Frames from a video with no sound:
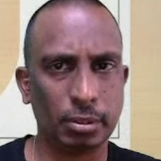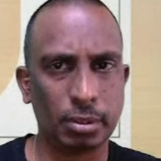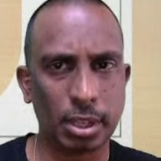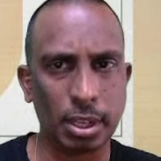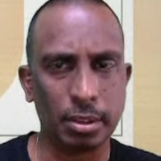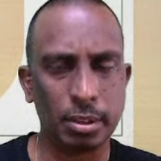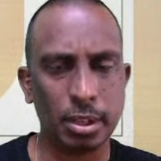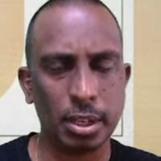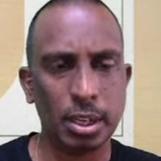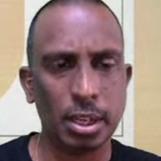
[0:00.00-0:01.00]
Okay.
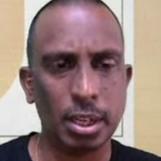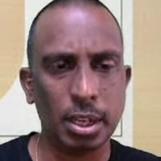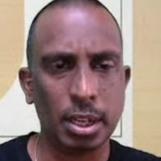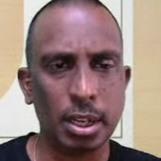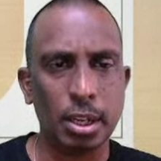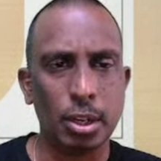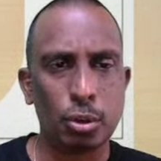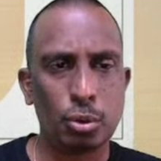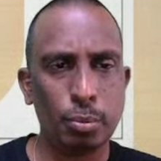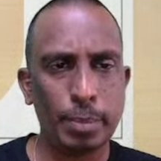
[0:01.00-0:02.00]

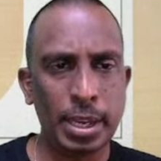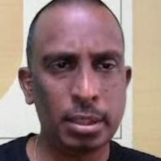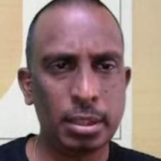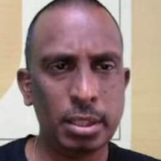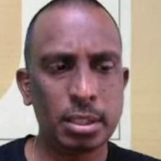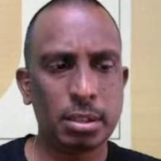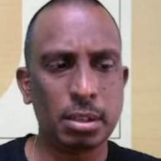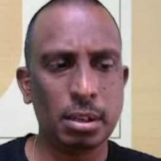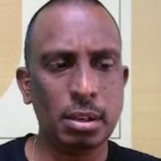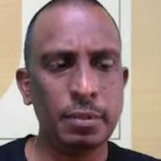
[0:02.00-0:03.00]
To make this
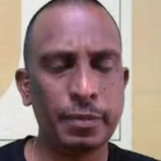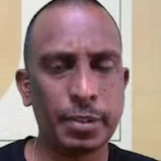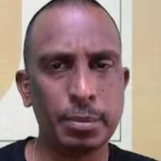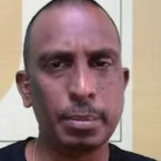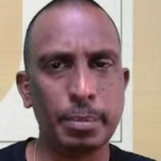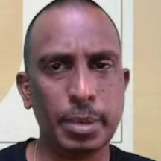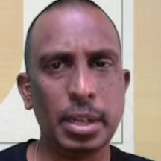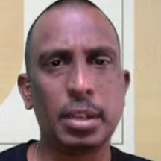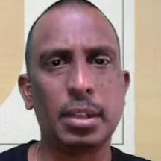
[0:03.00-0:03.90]
curd from the milk,